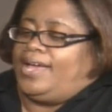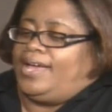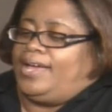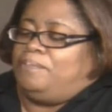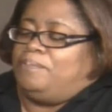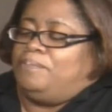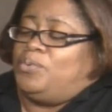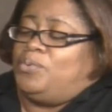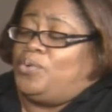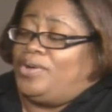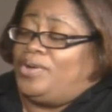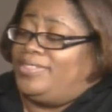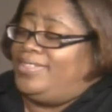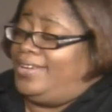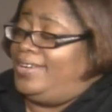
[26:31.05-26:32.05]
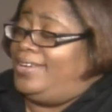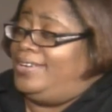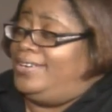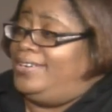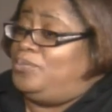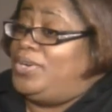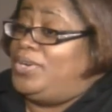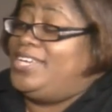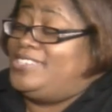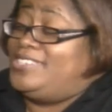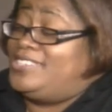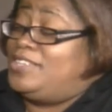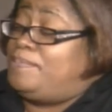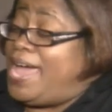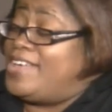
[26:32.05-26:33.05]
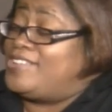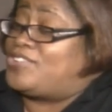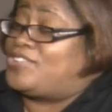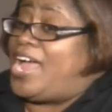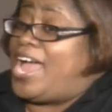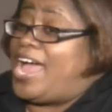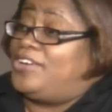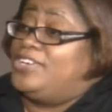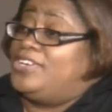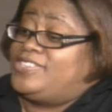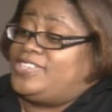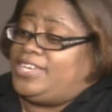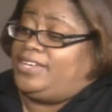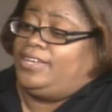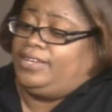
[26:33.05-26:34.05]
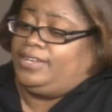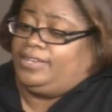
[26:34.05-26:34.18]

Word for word: uh, more than when he's the pastor. How does he